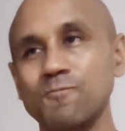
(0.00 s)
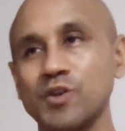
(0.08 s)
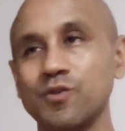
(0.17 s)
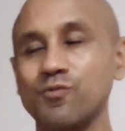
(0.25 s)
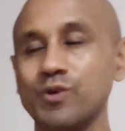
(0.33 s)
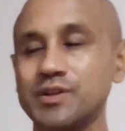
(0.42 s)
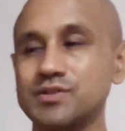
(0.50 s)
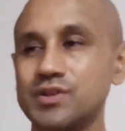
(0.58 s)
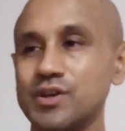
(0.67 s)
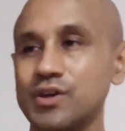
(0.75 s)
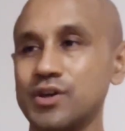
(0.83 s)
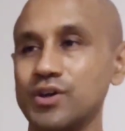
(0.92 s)
If one is
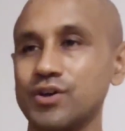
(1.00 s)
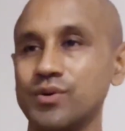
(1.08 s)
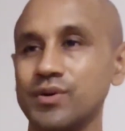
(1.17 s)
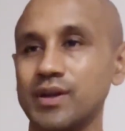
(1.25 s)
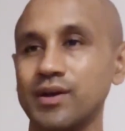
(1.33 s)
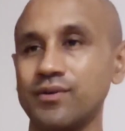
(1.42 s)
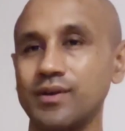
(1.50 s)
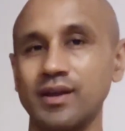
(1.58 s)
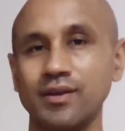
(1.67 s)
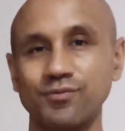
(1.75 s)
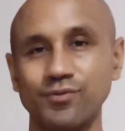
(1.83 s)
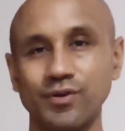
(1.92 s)
going out
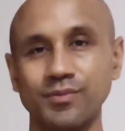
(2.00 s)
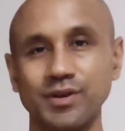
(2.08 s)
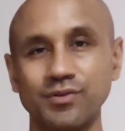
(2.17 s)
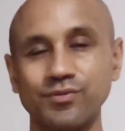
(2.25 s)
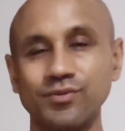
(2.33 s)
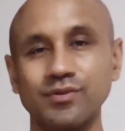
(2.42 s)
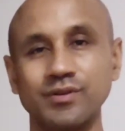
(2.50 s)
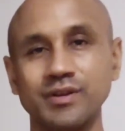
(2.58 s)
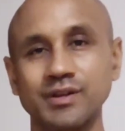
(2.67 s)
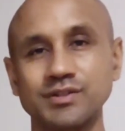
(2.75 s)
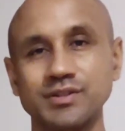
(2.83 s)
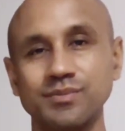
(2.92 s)
and forming a food
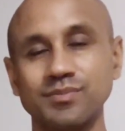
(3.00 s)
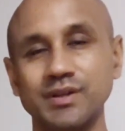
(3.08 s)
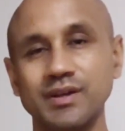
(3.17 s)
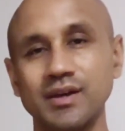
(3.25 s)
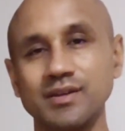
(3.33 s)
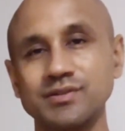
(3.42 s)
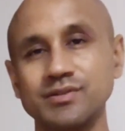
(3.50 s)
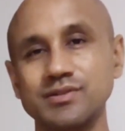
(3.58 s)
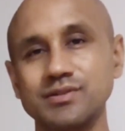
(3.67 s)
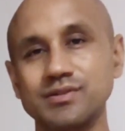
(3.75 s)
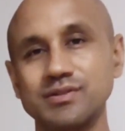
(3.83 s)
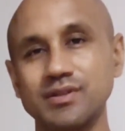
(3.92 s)
addiction
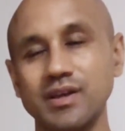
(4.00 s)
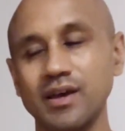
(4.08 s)
because